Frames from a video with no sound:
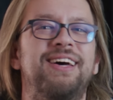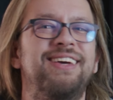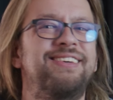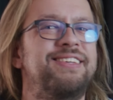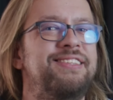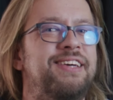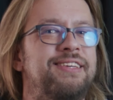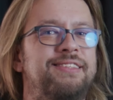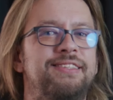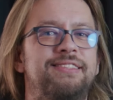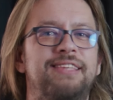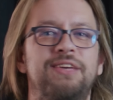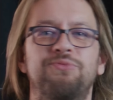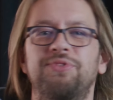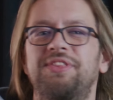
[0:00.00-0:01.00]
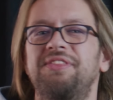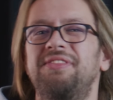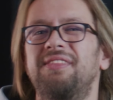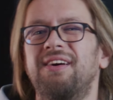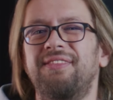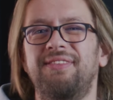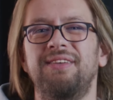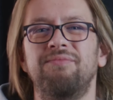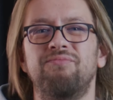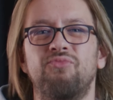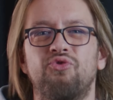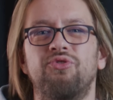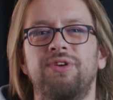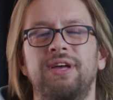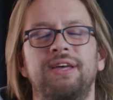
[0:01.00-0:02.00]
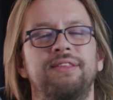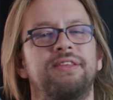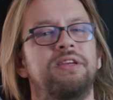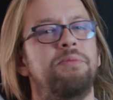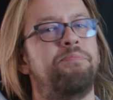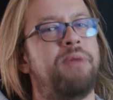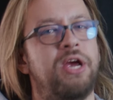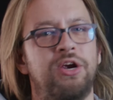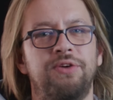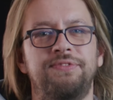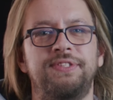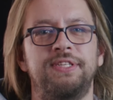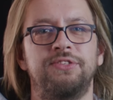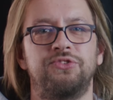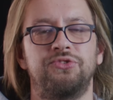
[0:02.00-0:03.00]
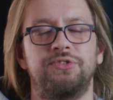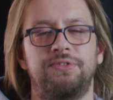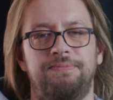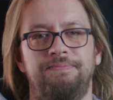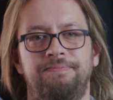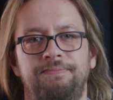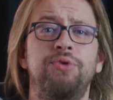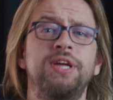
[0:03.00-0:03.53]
I could cut this thing with nothing more than a pair of scissors.